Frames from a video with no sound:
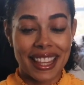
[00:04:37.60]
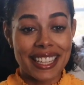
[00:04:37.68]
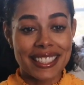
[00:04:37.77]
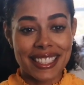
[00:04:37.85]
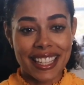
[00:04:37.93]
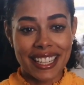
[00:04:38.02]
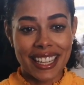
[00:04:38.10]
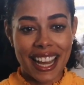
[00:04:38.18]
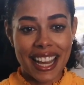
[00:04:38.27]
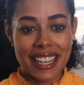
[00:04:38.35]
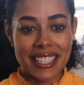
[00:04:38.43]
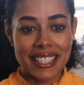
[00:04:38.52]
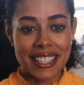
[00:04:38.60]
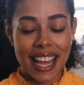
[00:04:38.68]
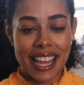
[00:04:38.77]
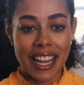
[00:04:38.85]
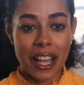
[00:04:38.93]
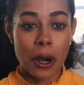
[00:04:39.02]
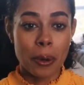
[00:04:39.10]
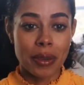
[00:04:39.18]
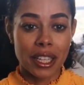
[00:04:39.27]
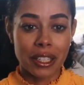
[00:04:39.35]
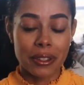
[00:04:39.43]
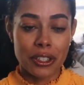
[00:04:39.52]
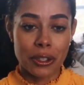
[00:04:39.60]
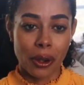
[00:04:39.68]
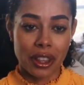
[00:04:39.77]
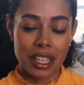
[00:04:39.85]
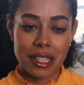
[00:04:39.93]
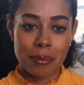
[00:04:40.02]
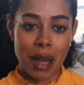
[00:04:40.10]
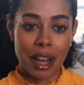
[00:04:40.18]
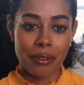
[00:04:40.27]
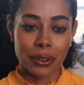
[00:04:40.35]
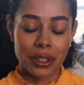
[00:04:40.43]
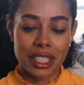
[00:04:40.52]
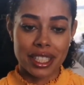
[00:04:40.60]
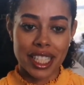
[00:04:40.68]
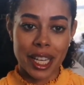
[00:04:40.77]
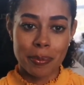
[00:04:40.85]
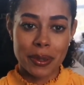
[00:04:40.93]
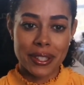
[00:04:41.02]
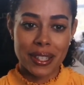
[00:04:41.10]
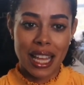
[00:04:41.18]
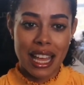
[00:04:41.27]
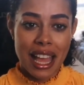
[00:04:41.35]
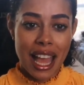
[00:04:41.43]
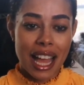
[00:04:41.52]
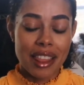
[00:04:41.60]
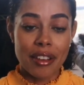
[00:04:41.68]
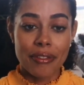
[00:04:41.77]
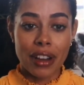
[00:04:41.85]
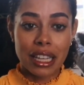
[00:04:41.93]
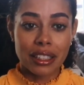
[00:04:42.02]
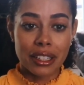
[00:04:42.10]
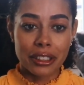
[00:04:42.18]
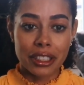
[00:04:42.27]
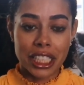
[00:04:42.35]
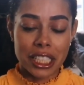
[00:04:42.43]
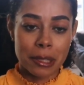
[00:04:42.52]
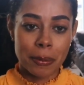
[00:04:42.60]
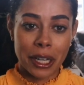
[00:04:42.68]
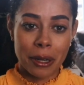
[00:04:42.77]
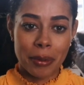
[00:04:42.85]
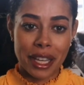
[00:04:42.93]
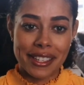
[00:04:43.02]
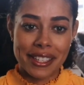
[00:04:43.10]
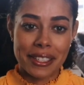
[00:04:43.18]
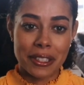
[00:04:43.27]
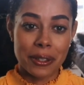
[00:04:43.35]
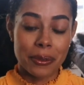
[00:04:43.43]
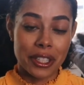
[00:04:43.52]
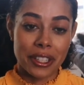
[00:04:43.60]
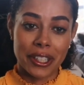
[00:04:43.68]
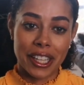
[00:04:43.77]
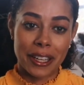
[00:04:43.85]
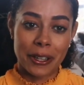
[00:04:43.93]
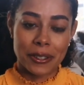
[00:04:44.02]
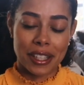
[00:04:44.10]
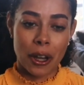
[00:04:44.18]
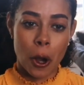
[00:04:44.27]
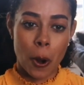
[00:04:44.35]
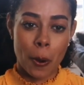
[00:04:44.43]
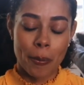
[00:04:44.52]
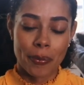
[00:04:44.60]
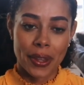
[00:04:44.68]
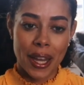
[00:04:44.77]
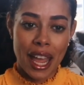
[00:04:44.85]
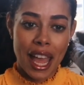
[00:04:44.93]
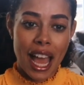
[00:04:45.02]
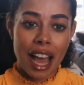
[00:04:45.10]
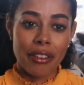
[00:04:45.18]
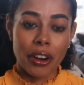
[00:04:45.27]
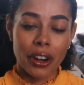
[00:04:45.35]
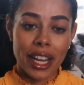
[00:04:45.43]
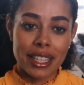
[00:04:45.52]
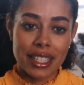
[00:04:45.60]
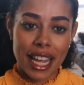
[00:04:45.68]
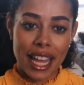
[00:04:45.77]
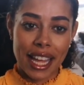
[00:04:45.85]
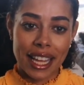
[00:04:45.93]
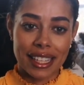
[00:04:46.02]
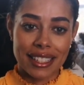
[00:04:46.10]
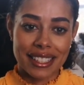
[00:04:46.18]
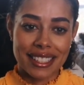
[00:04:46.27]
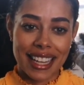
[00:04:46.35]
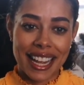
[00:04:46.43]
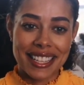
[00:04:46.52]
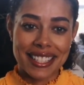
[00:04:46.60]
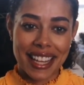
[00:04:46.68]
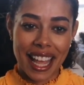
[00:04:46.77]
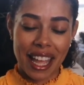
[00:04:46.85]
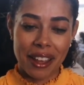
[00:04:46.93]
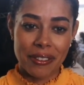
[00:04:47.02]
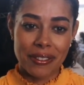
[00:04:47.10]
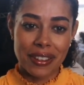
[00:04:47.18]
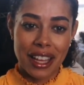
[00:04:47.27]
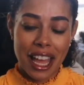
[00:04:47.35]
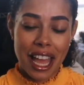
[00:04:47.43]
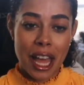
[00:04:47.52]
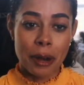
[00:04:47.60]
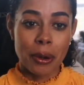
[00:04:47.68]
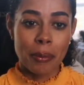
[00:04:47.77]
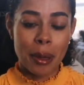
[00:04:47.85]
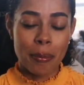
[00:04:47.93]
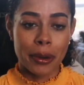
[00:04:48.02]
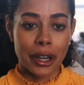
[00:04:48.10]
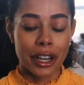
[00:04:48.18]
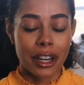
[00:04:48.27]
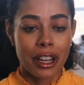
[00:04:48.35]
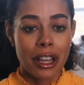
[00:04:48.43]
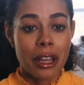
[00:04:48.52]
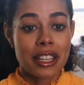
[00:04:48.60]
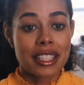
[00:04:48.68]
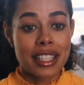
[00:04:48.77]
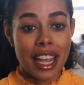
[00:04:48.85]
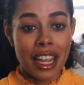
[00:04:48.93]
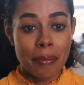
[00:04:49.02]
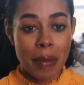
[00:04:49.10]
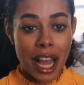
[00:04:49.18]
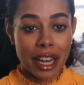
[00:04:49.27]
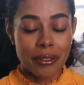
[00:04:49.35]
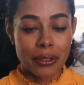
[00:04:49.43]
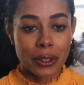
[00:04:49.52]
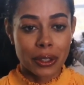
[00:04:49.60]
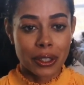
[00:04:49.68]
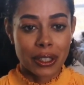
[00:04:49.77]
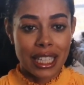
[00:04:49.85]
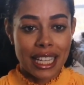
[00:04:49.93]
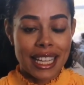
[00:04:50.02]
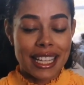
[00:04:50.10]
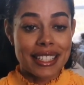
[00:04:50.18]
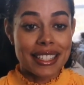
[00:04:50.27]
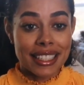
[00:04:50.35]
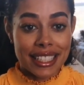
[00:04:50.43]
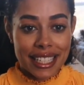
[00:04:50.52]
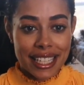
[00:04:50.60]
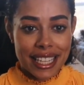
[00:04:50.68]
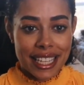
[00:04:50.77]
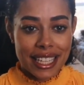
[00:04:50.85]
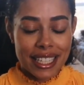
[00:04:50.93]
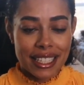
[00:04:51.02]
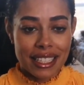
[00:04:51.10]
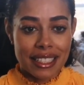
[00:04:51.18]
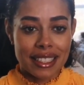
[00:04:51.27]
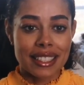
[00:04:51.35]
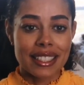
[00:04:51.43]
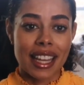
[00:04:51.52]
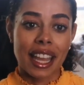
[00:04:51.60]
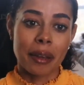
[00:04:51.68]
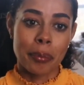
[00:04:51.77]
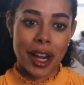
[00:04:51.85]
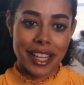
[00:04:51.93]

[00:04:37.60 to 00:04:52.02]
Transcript: Thanks again, guys, and I hope that you enjoyed these mindfulness tips and the fun little experiment to do with your kiddos at home. Have a great day, stay safe, and remember, staying mindful is the key to staying